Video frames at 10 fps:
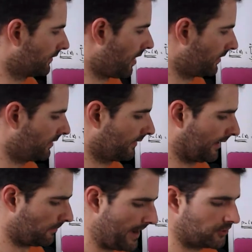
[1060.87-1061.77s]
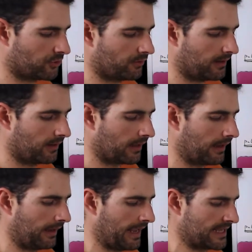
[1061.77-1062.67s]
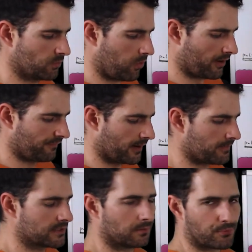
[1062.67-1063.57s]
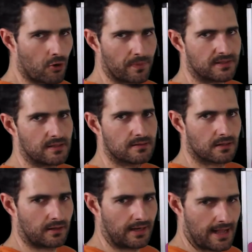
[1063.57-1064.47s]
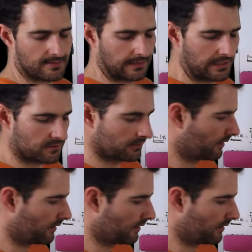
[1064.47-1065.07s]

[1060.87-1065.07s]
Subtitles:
The only thing that I'll mention is one of the fundamental properties that it has, at least